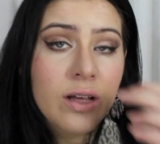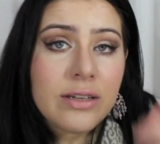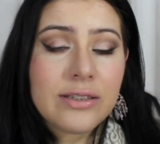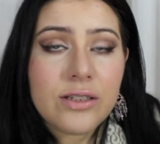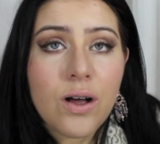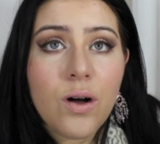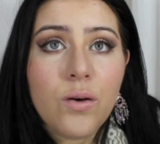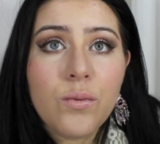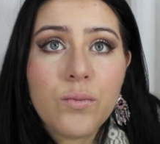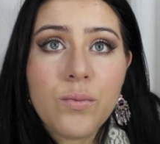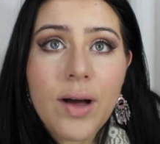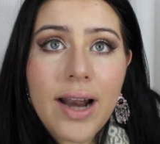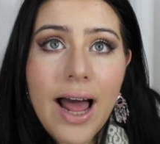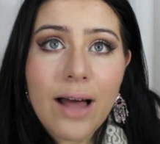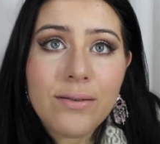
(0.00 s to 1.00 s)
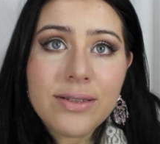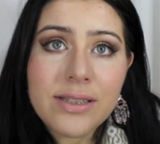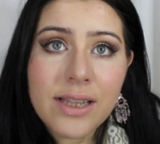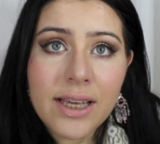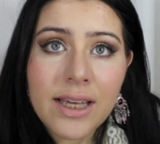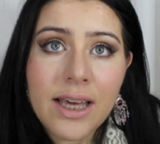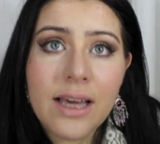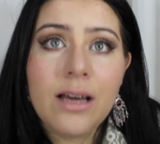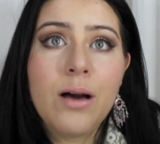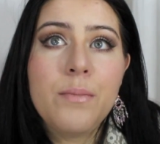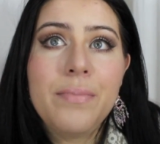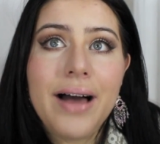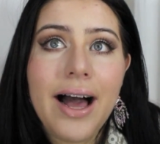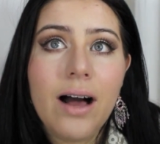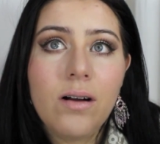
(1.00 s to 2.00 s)
So what I was thinking
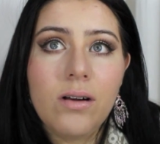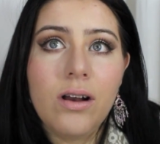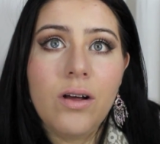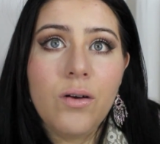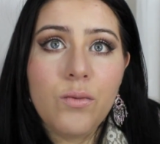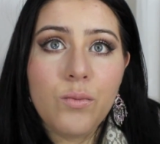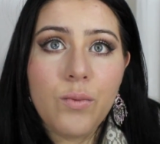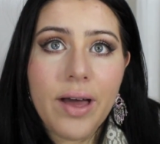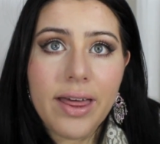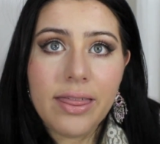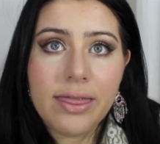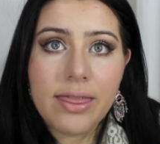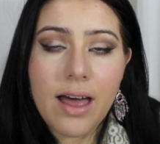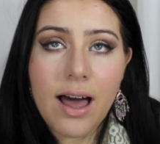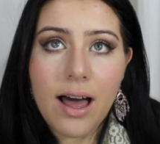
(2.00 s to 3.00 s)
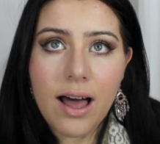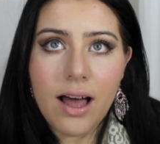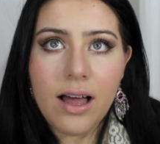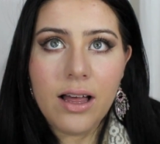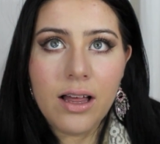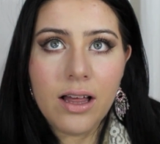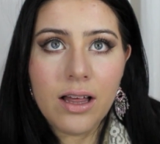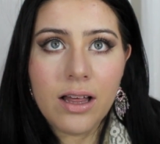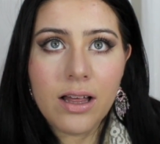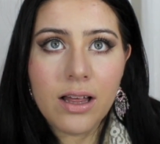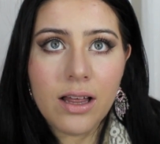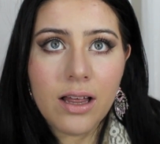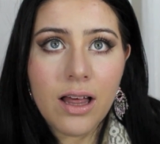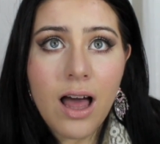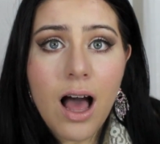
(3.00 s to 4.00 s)
about with the
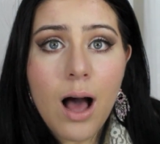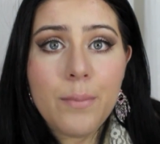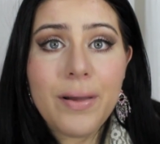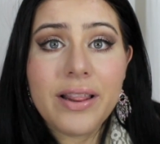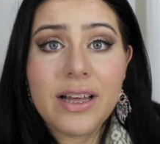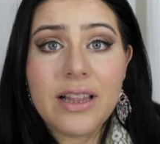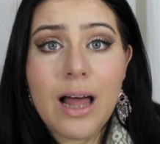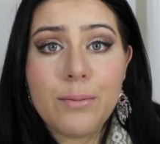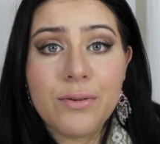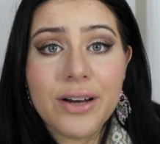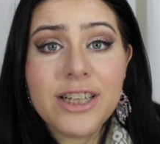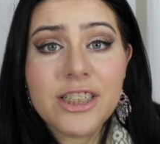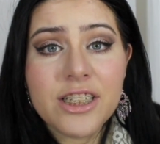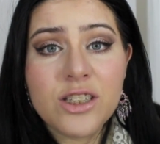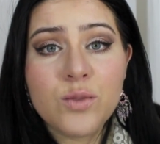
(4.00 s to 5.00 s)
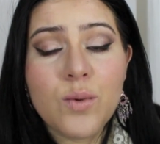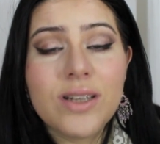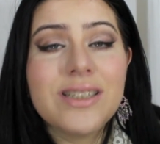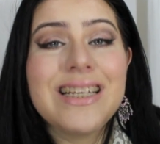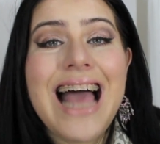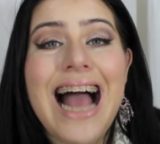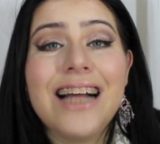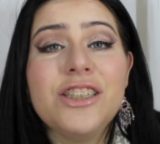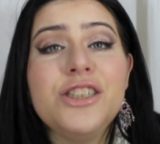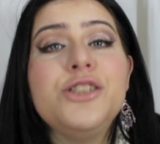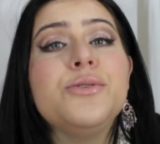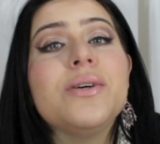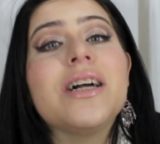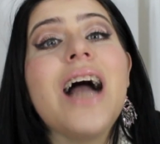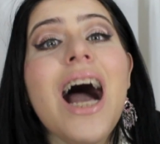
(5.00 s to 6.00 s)
collaborations was to actually
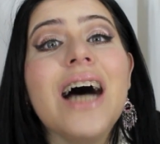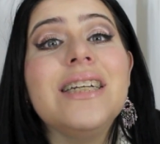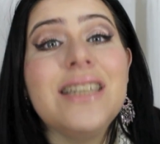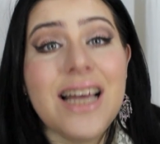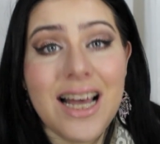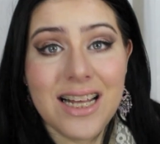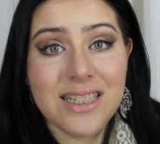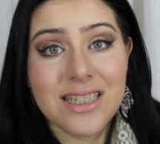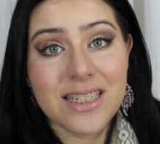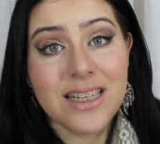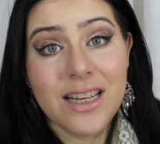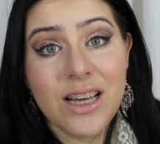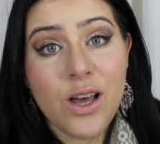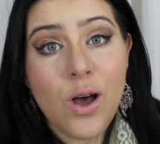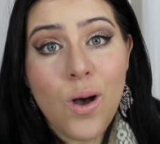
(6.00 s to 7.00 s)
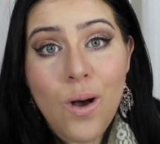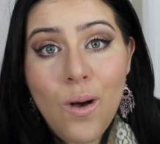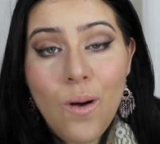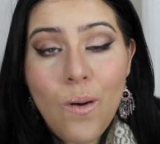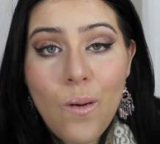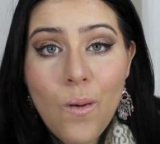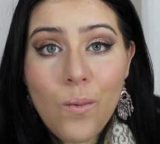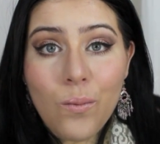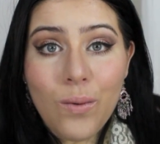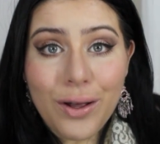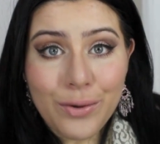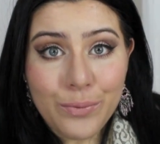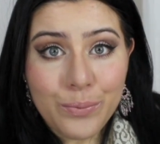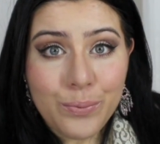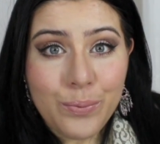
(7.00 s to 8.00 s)
do a contest.
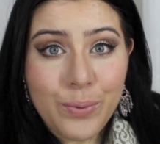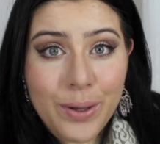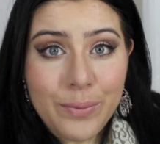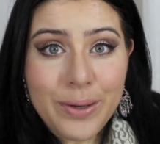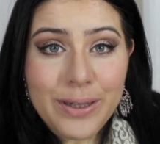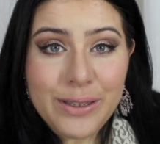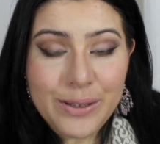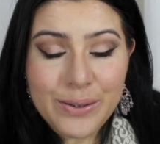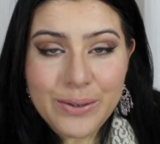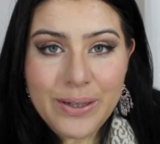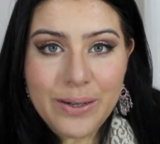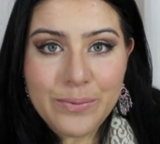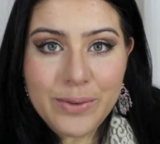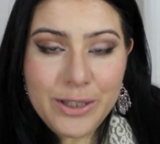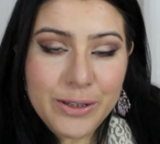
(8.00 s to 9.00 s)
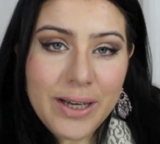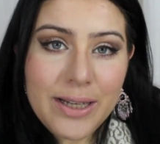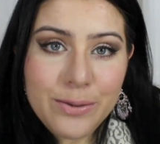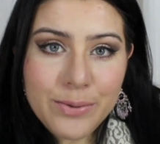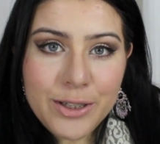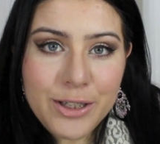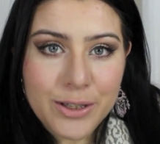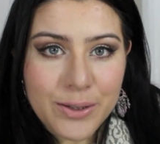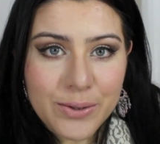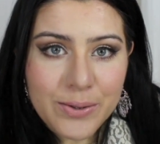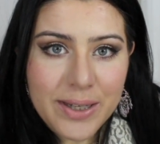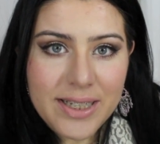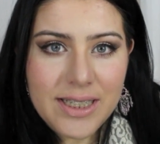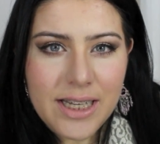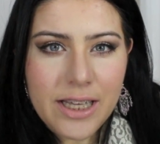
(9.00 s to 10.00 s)
What you guys would
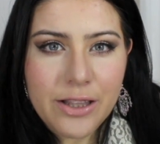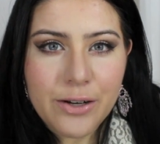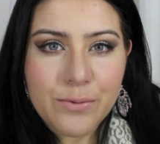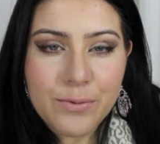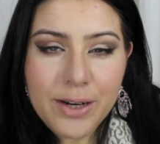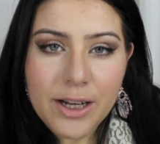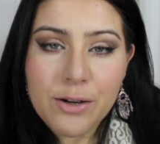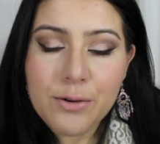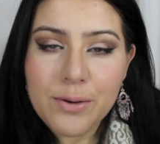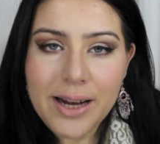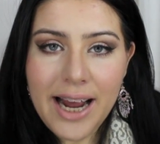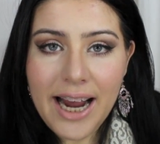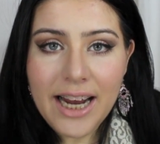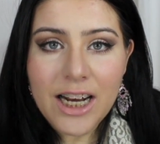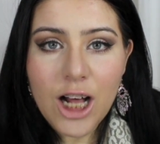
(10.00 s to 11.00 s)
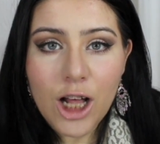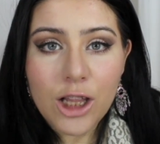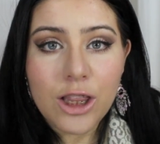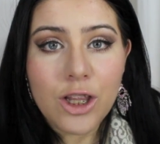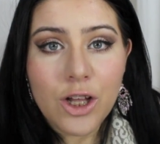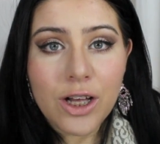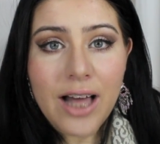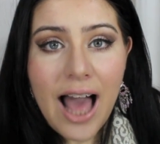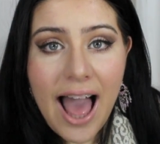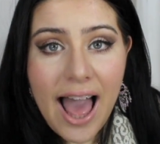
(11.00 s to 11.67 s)
do is either recreate a look